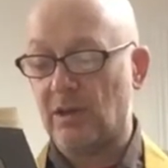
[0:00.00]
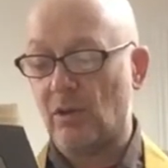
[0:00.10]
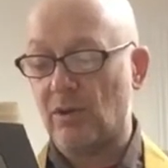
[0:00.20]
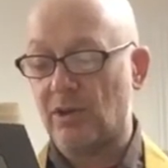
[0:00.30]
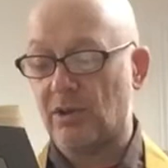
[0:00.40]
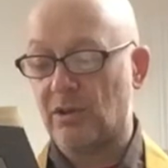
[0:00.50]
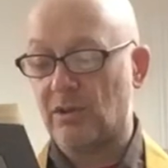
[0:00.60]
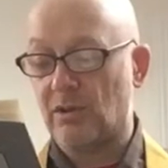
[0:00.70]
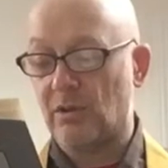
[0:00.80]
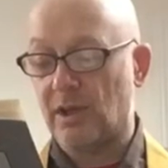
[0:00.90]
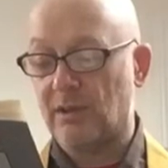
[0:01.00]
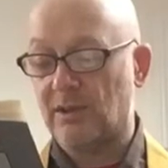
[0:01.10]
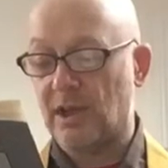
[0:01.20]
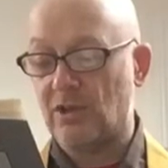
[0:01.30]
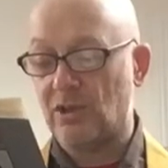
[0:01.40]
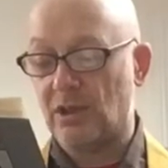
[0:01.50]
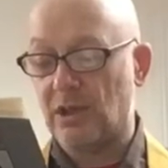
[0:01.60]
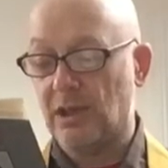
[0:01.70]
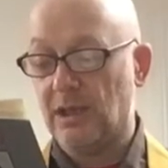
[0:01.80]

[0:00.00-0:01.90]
According to Dogen Zenji,